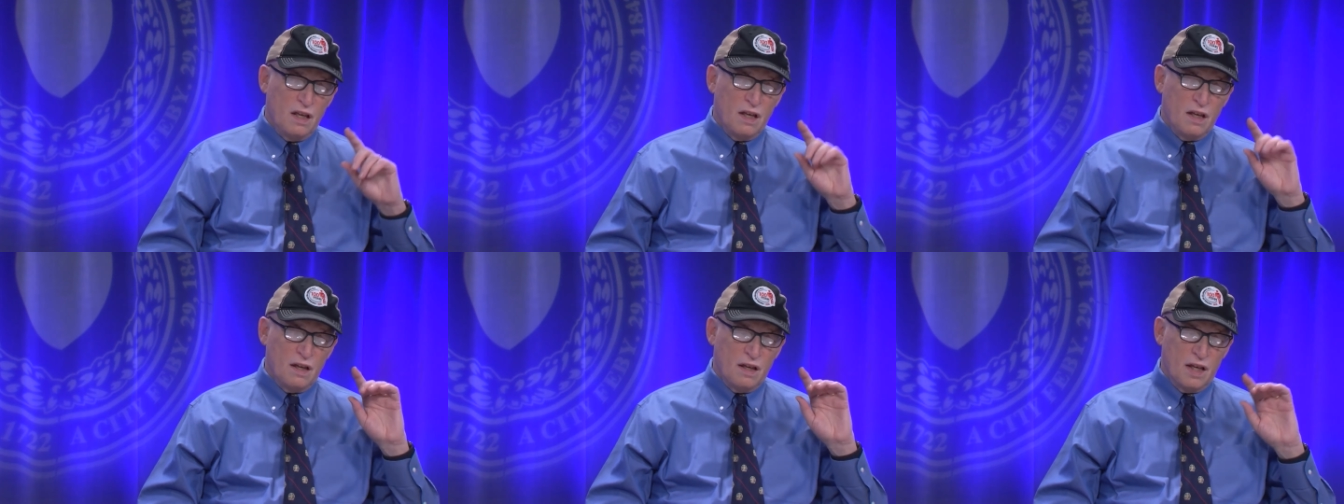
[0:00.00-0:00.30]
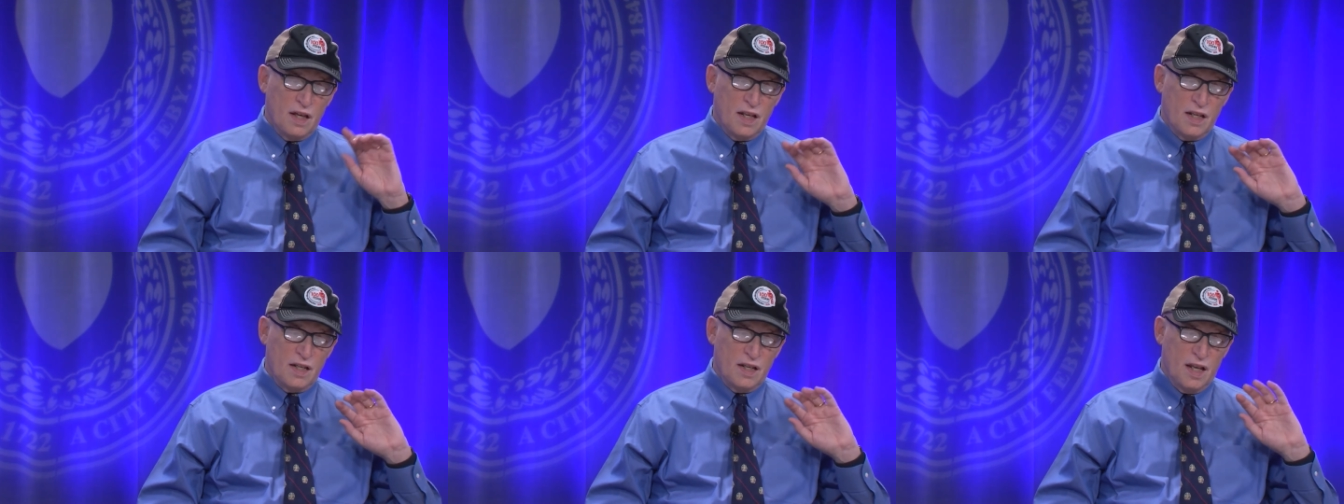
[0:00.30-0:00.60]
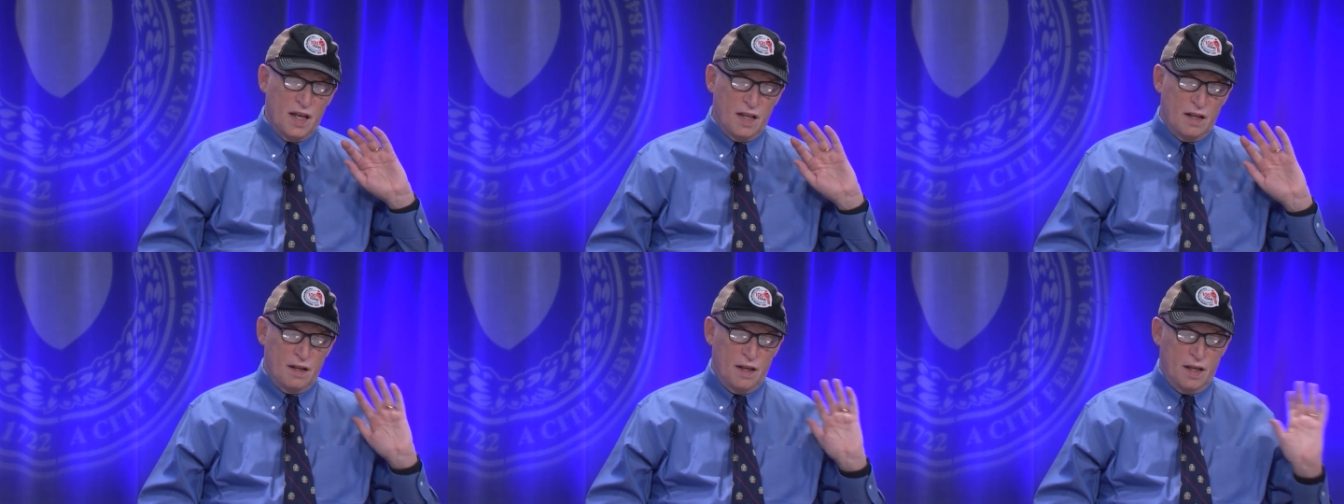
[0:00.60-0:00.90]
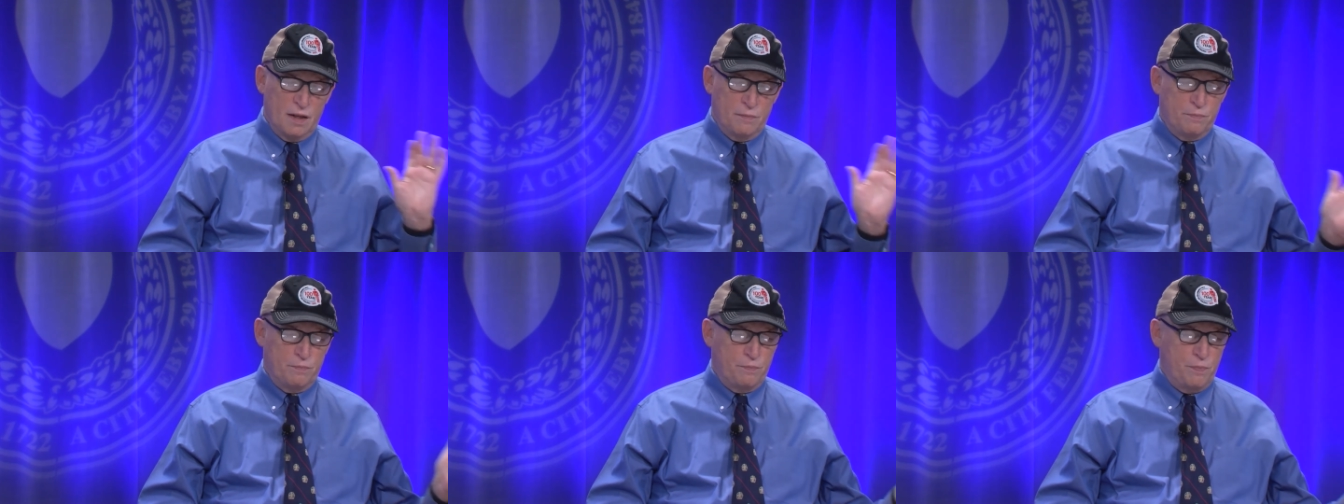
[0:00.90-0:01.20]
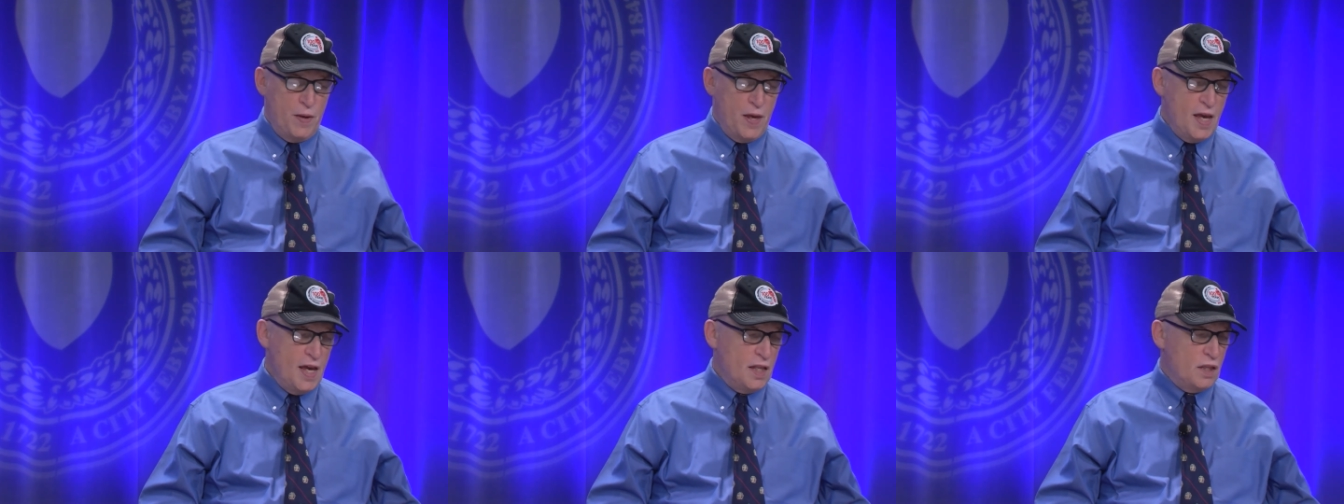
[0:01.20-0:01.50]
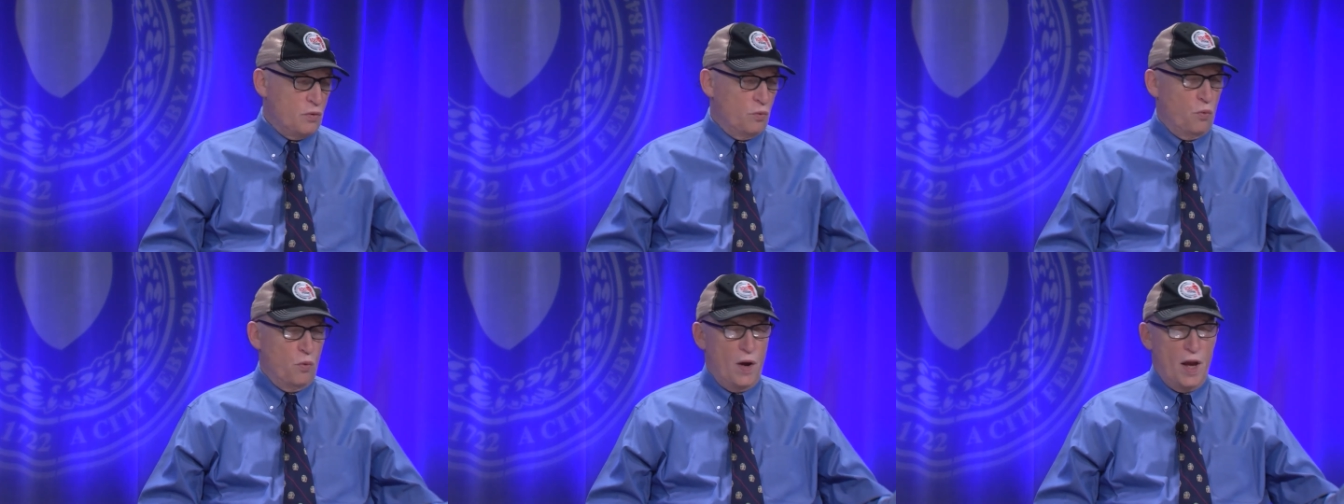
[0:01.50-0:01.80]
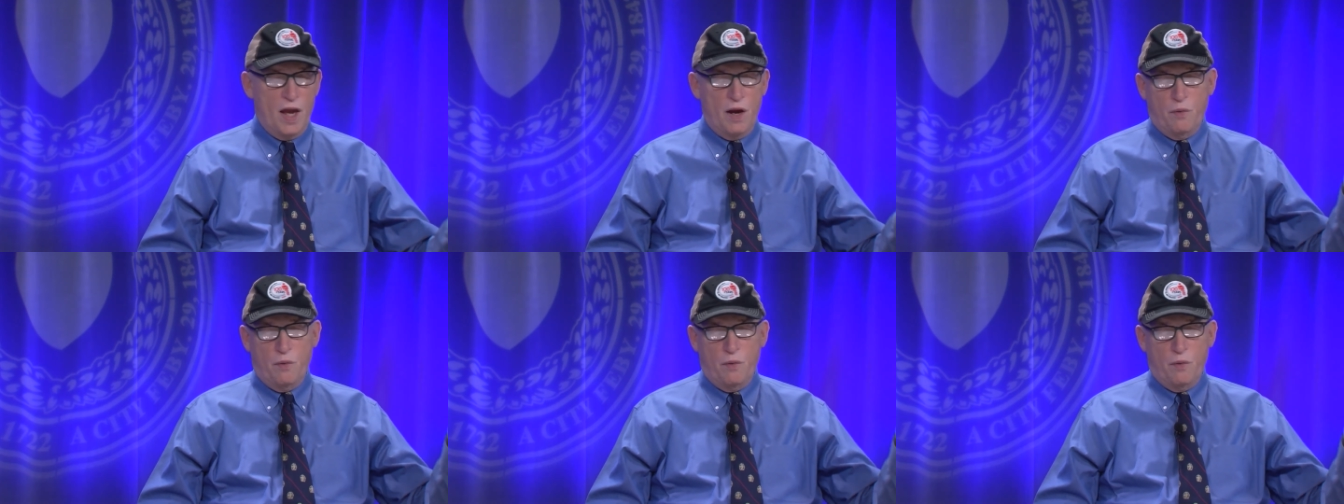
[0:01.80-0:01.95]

It peaked way,